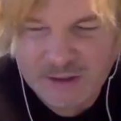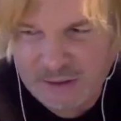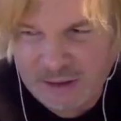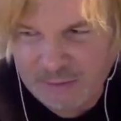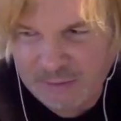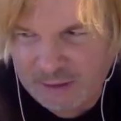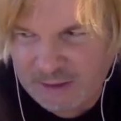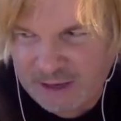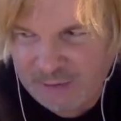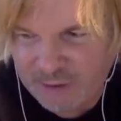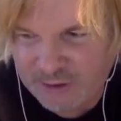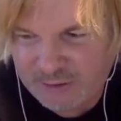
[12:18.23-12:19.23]

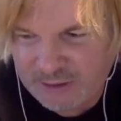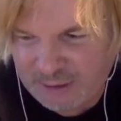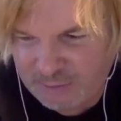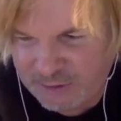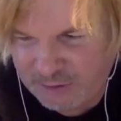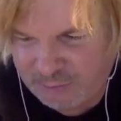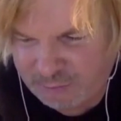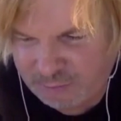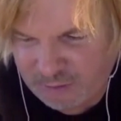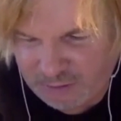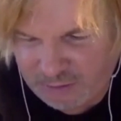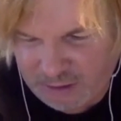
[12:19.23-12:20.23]
that was
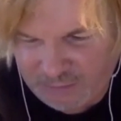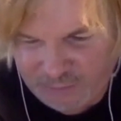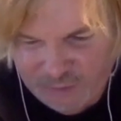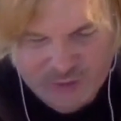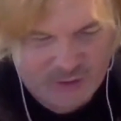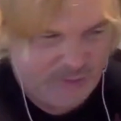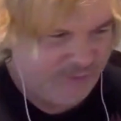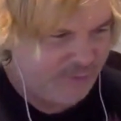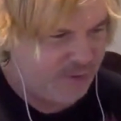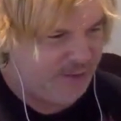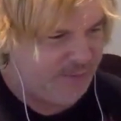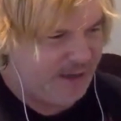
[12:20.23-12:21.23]
official
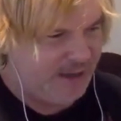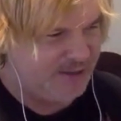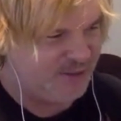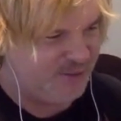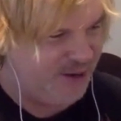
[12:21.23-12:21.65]
before he passed